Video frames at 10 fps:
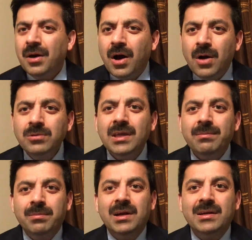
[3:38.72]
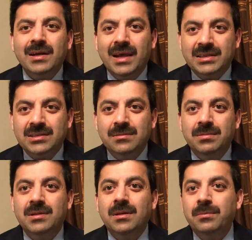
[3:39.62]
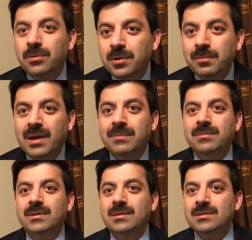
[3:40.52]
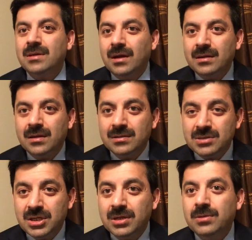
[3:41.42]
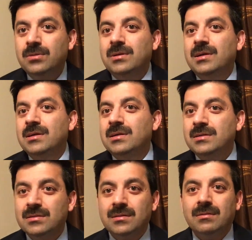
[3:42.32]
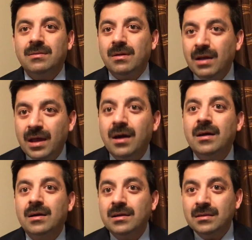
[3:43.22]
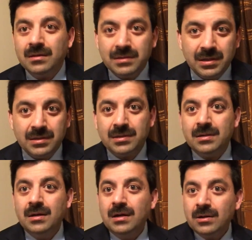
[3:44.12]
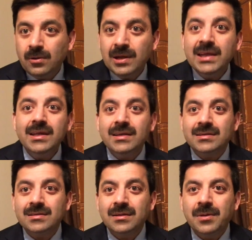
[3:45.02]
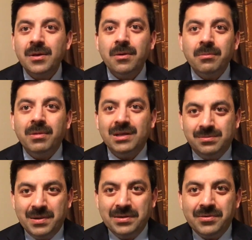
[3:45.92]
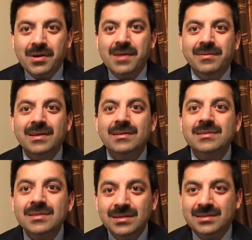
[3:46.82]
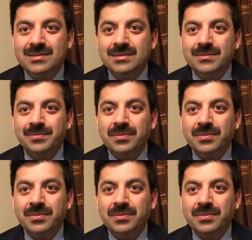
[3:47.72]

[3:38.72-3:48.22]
How they build connection with the board members or the stakeholders or other, their colleagues was by driving results.